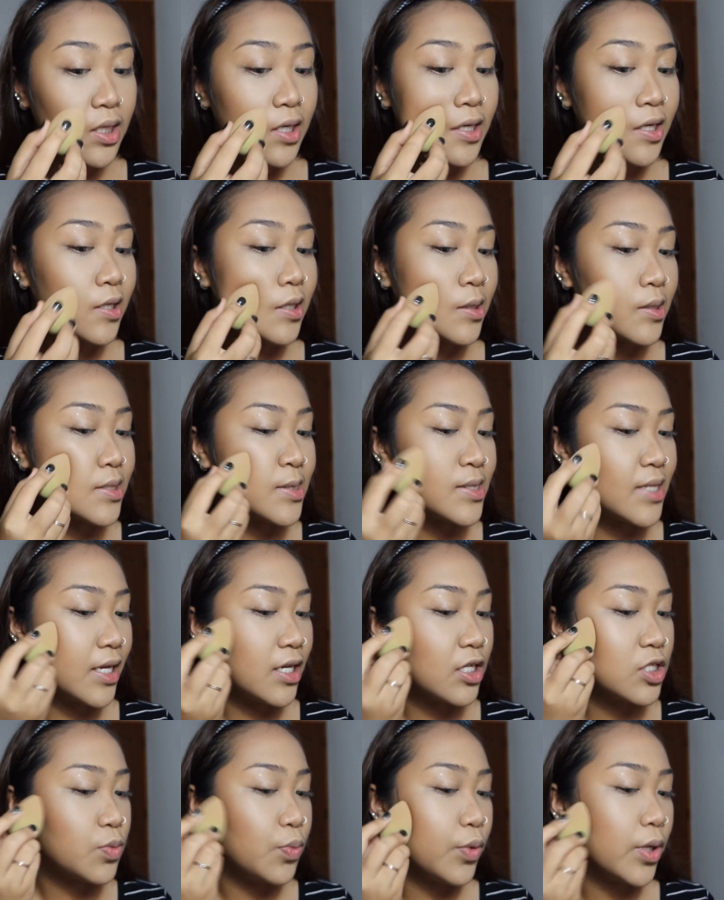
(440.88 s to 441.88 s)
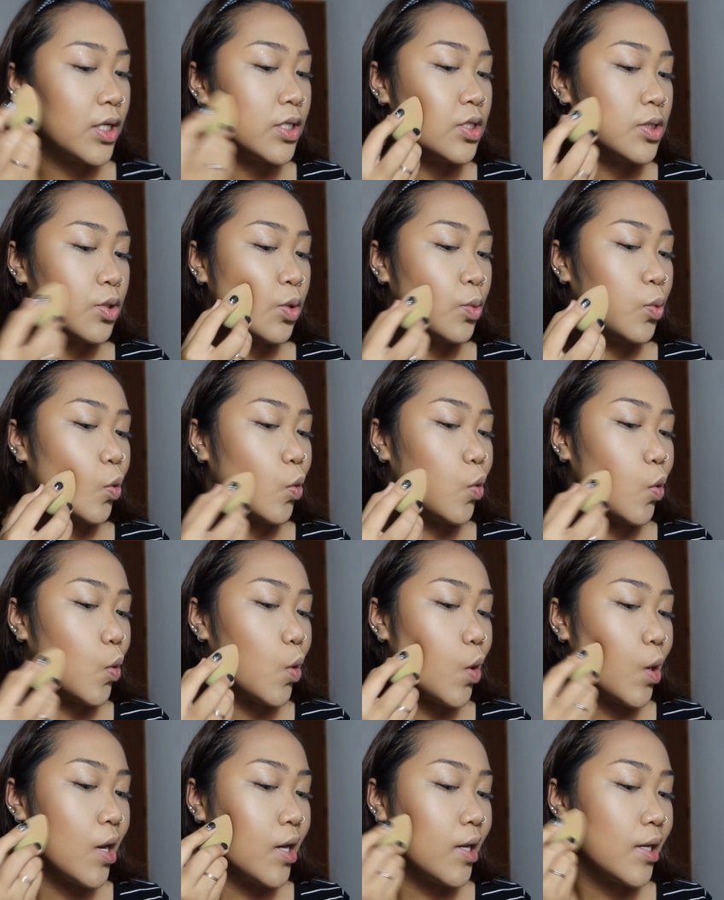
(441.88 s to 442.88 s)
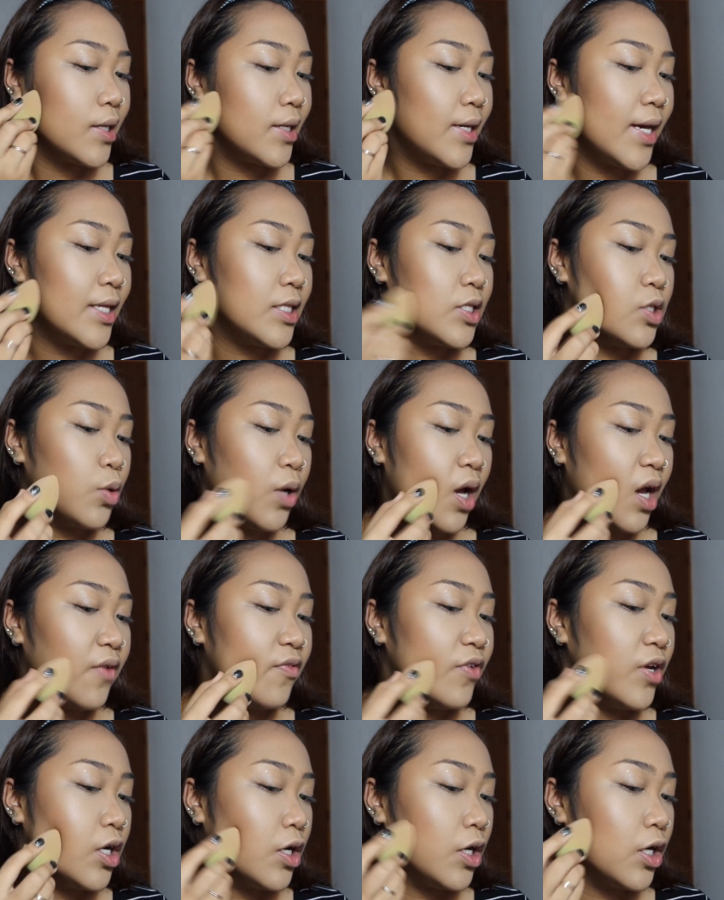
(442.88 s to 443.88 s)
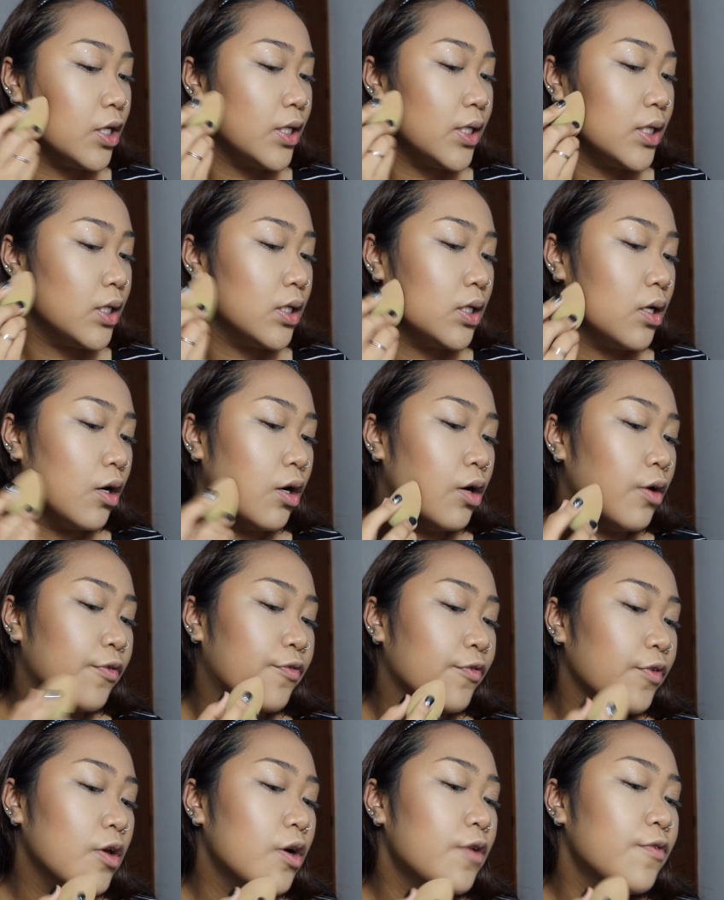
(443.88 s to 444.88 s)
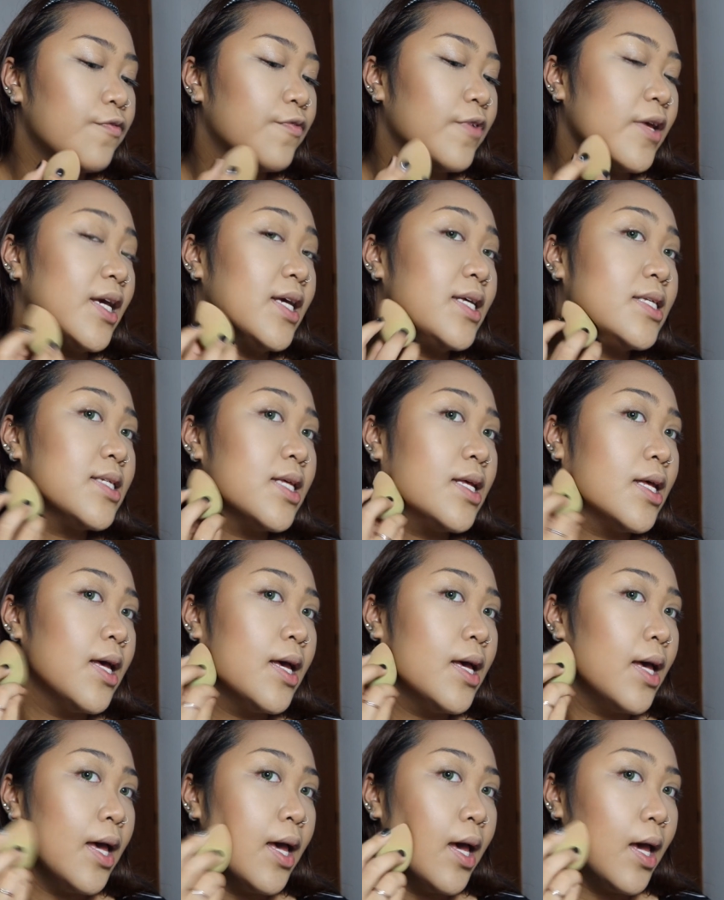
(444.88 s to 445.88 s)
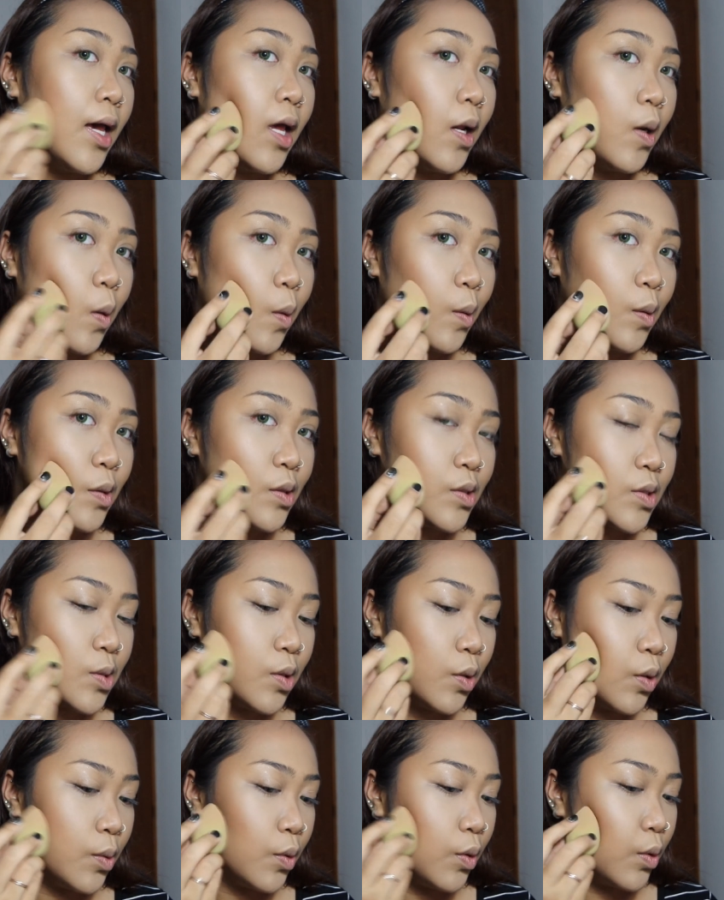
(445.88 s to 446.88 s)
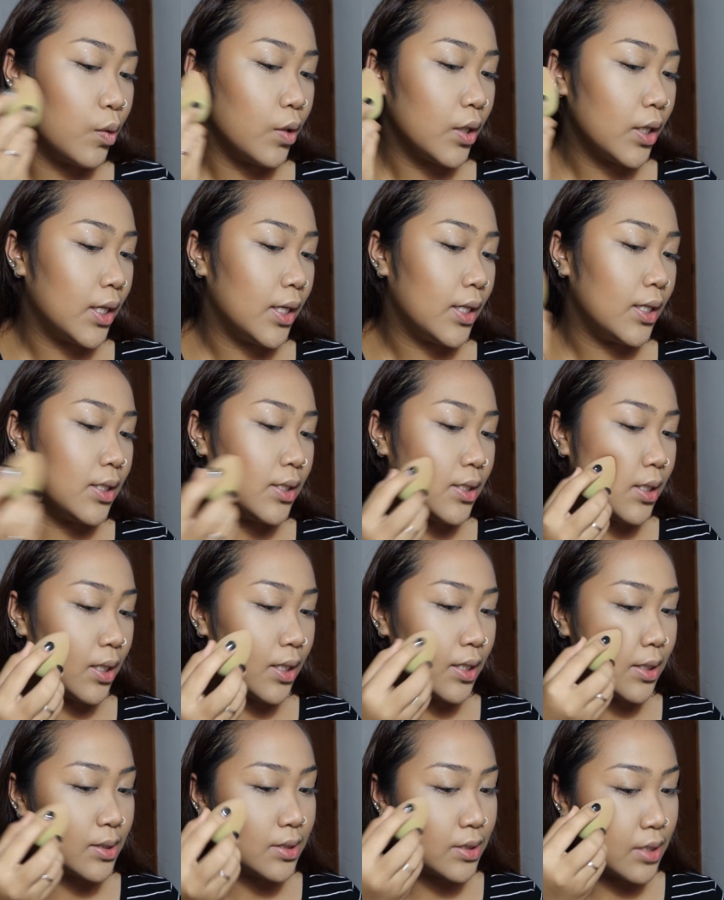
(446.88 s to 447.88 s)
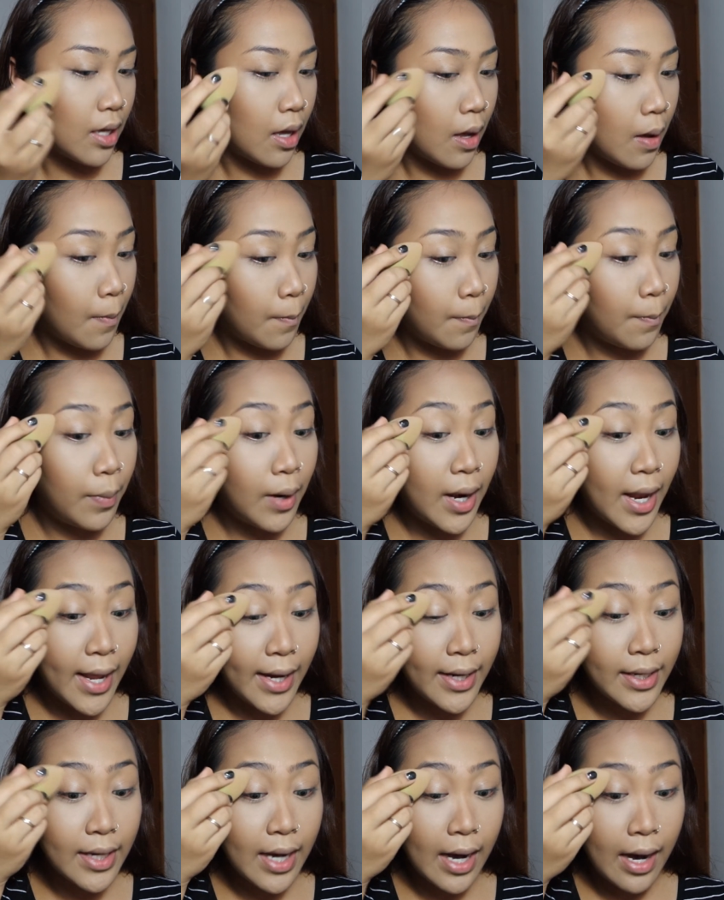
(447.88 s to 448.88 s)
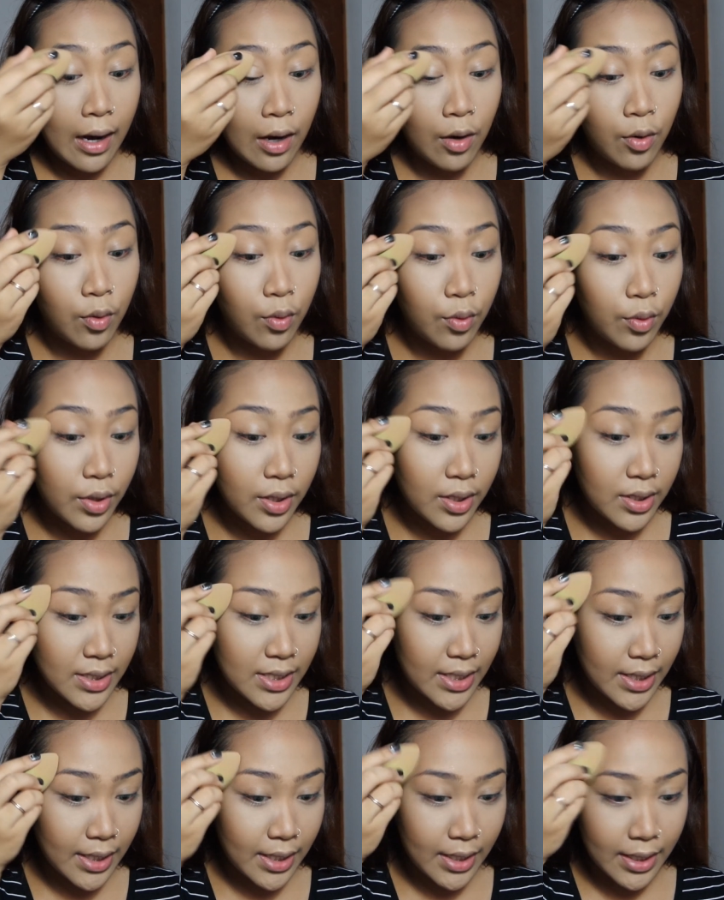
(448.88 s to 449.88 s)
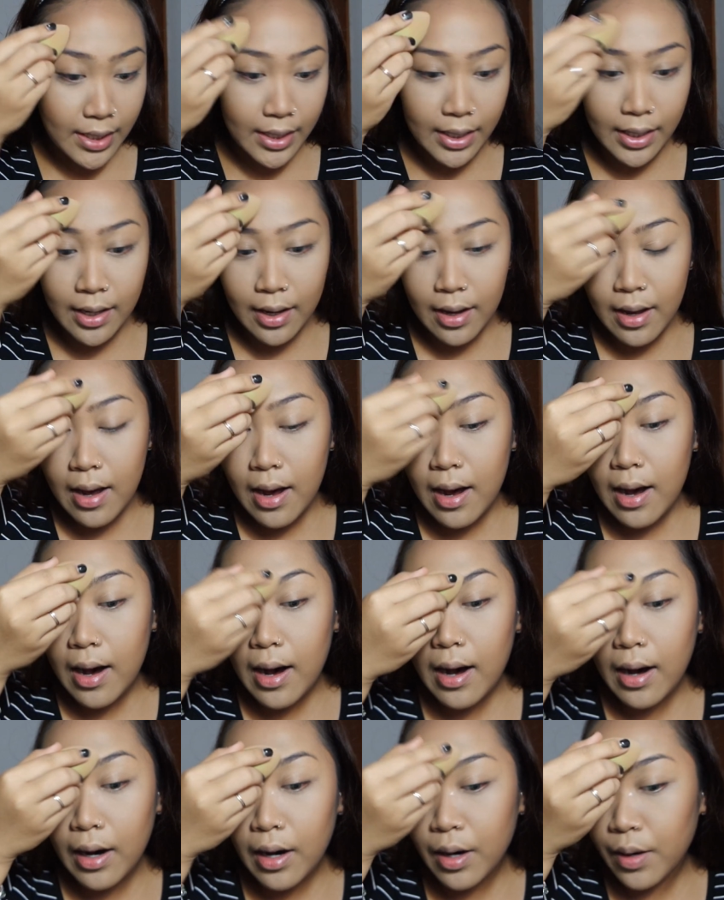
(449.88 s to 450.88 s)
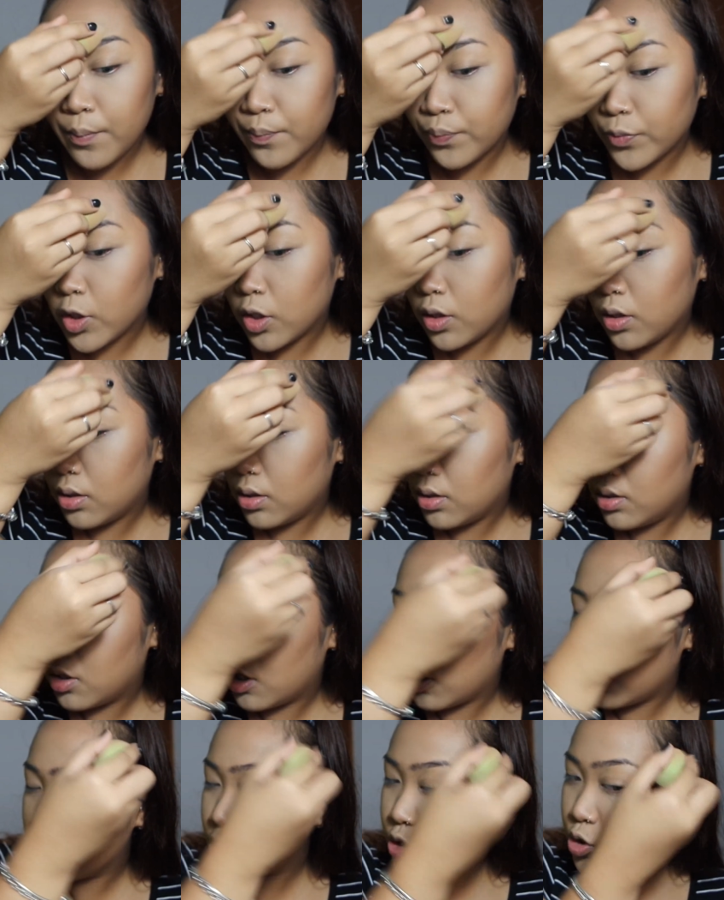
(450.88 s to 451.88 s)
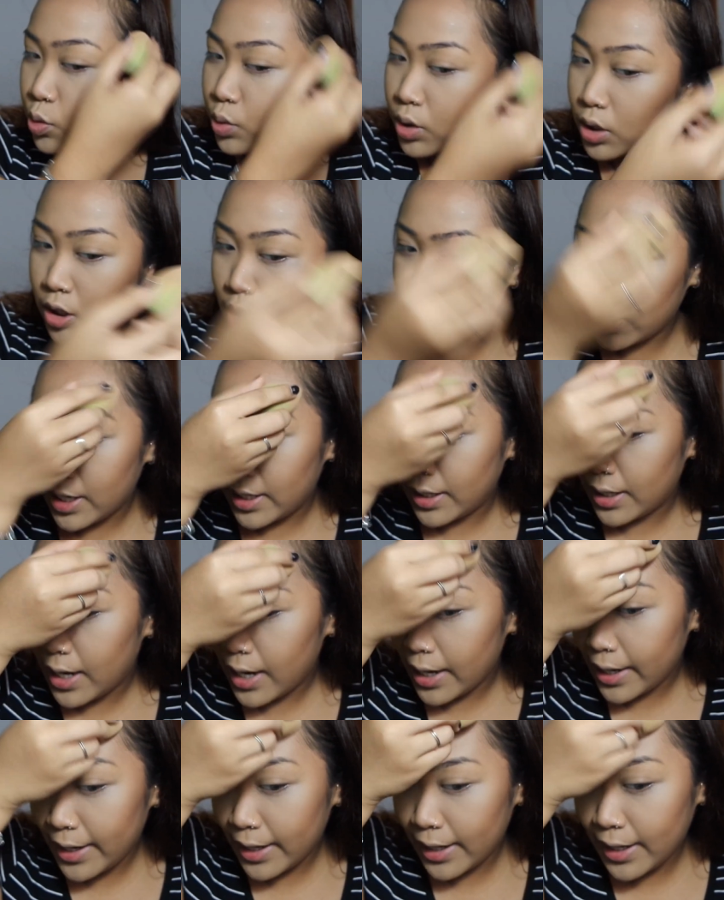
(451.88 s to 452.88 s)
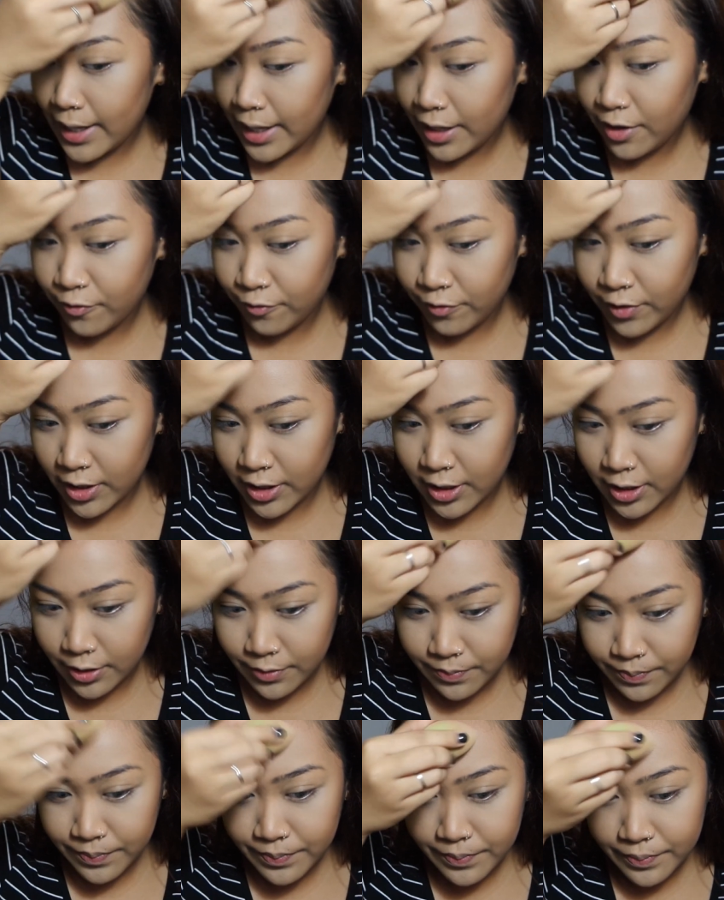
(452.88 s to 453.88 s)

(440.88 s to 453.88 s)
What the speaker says: the setting spray to get to every corner of your face, and also it does blend out the contour and highlight further.